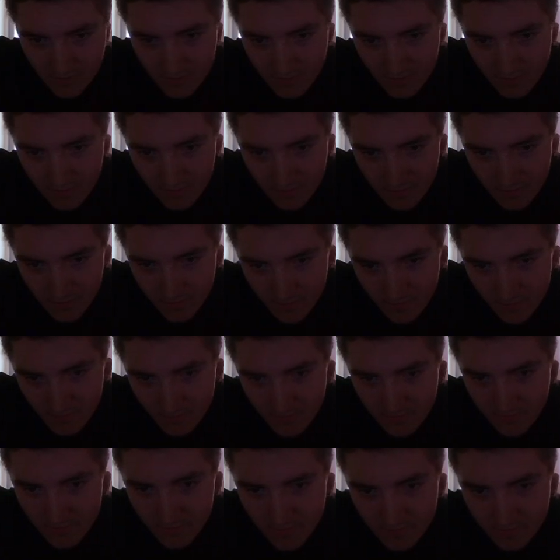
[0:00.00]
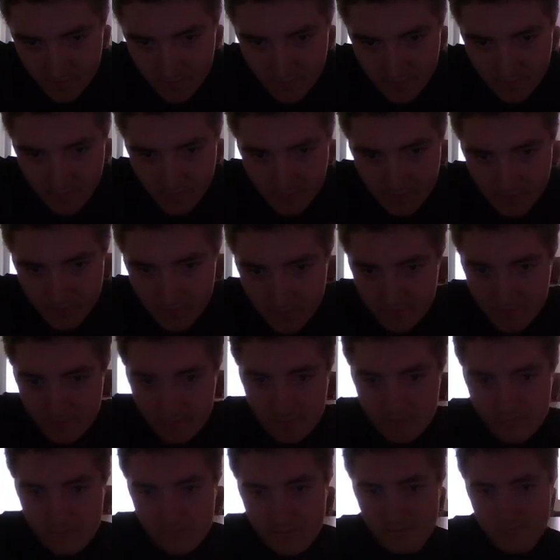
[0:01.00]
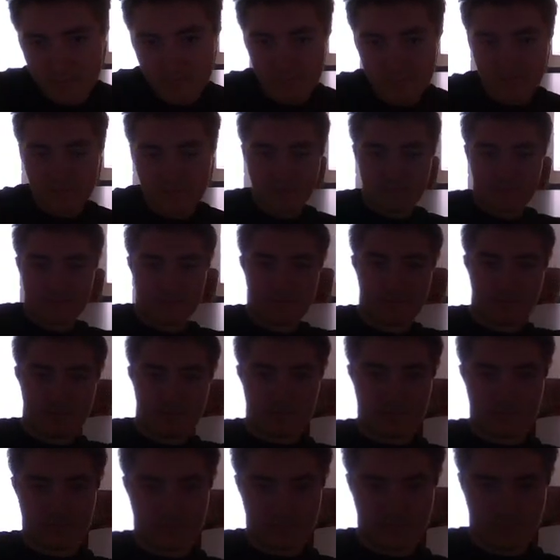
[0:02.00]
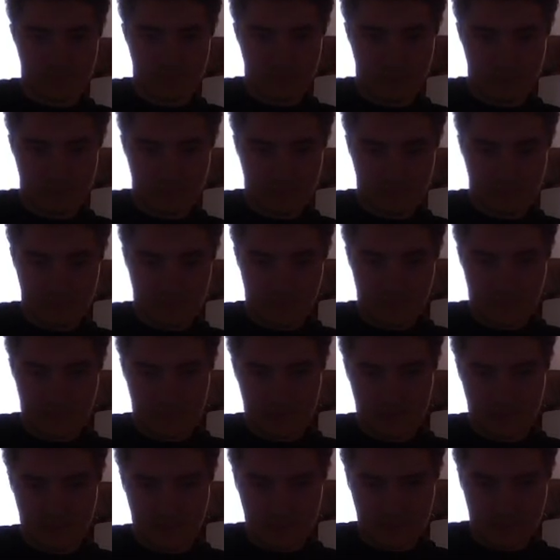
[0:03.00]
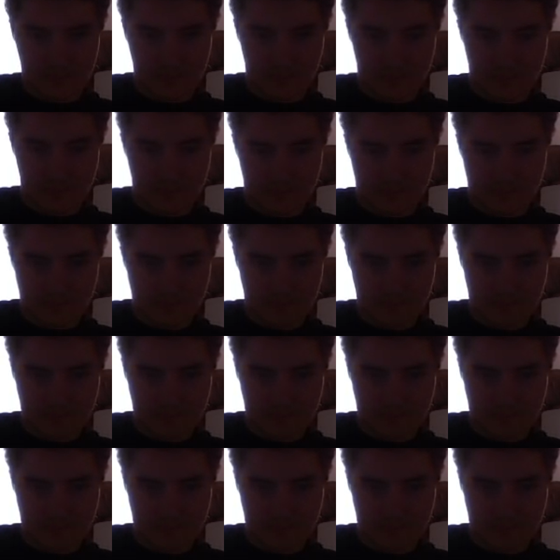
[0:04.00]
No one is speaking in this clip.